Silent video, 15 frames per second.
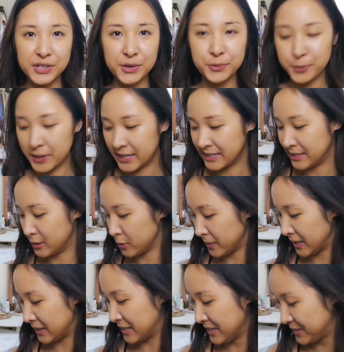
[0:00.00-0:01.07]
so we can still
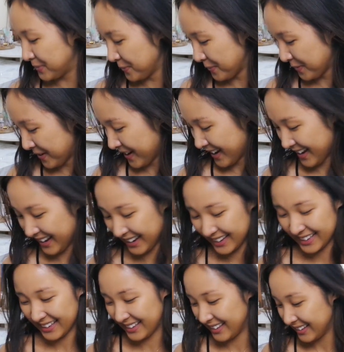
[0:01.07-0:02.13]
make this
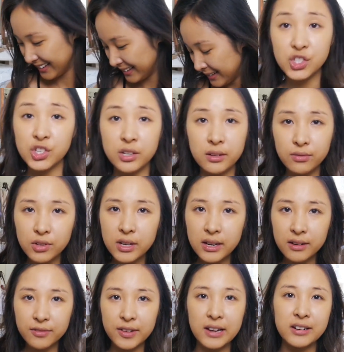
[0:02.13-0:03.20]
work. So if you
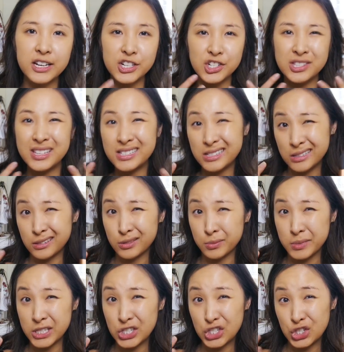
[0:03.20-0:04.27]
get a foundation that's a little
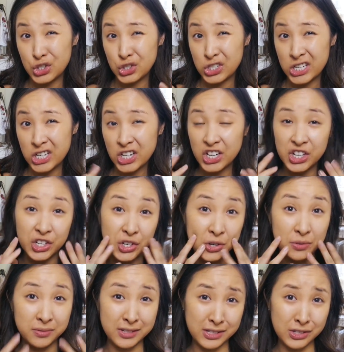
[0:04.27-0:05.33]
bit too dark, you
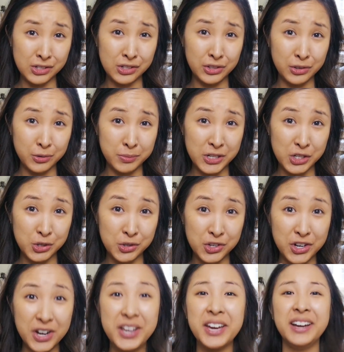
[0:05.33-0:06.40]
know, this is a little bit too
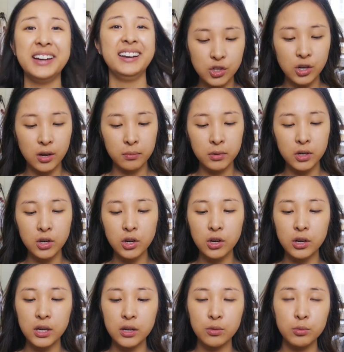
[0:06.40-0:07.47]
dark. So I'm gonna go
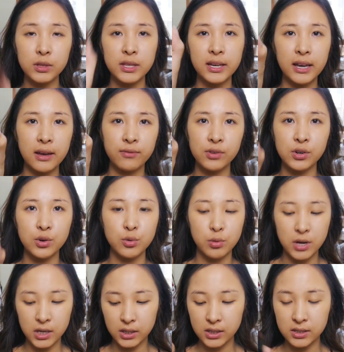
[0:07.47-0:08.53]
in with the Kevin
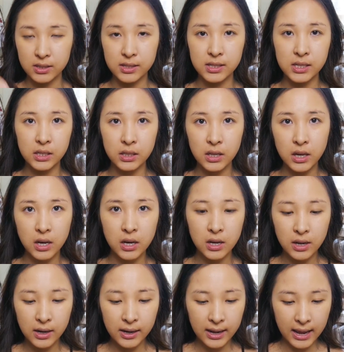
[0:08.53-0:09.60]
Aucoin Concealer,
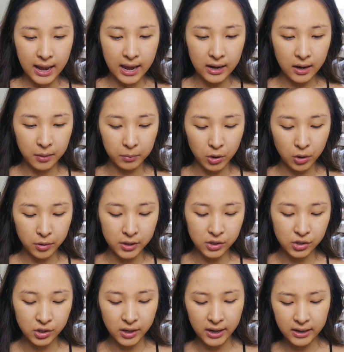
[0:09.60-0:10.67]
and I'm going
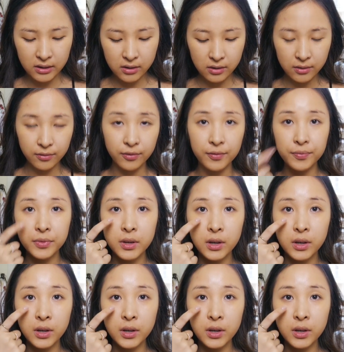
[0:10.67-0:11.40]
to kind of